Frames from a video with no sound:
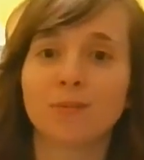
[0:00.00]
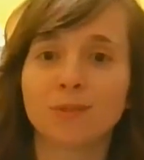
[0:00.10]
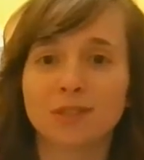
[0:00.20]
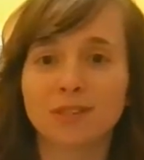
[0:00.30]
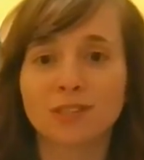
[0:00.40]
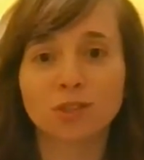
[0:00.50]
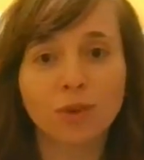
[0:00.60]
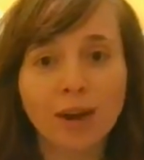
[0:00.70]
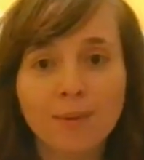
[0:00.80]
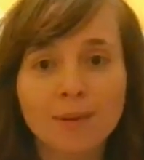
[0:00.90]
comes to
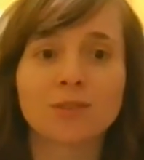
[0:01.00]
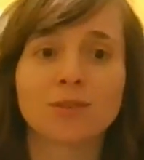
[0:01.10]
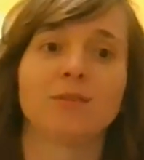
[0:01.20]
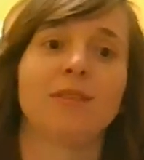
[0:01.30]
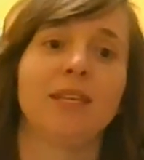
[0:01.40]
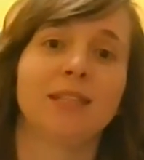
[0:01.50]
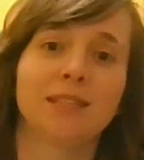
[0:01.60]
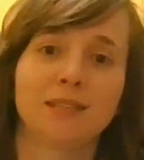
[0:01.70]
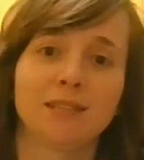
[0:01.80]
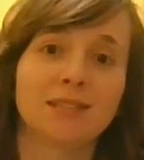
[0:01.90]
describing certain things
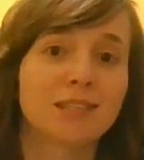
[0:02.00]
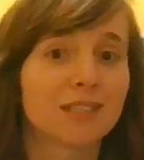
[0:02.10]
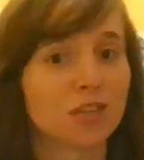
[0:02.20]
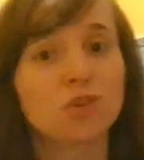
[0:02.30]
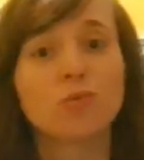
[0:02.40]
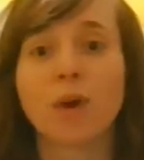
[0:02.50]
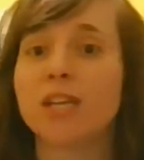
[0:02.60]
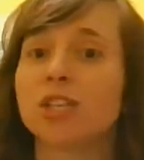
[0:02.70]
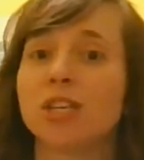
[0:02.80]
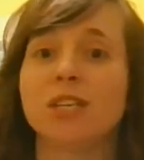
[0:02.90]
in
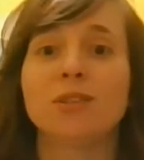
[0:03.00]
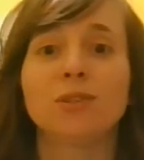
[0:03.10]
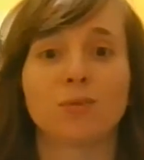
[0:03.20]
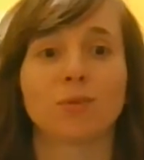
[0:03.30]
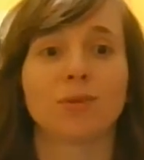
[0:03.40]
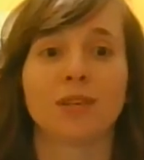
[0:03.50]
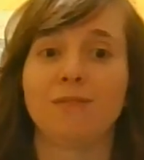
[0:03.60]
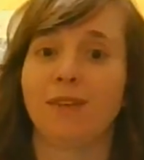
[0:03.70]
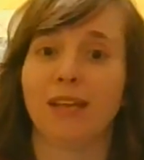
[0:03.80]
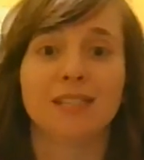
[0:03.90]
situations or
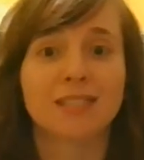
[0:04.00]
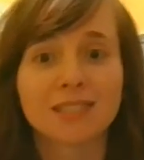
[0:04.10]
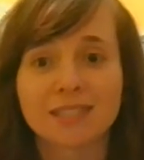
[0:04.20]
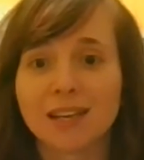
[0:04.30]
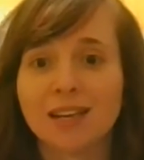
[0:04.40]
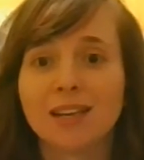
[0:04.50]
events